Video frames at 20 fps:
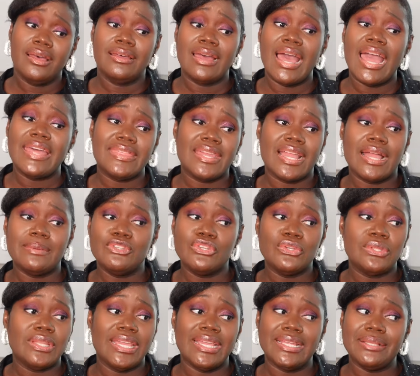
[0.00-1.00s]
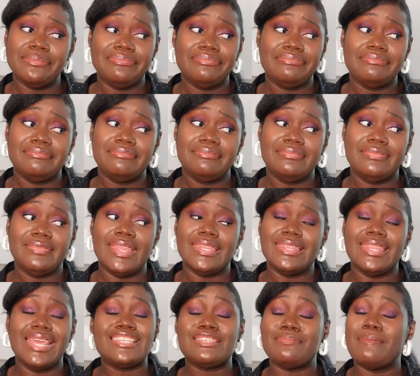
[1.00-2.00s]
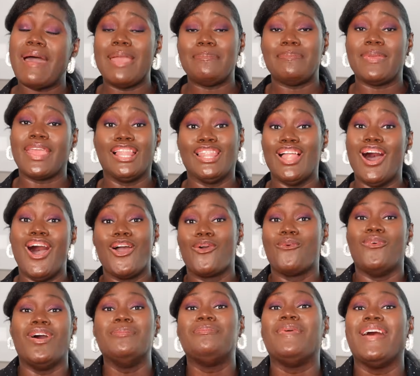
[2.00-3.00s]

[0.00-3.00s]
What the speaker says: I think I'm too late. This might be a long one,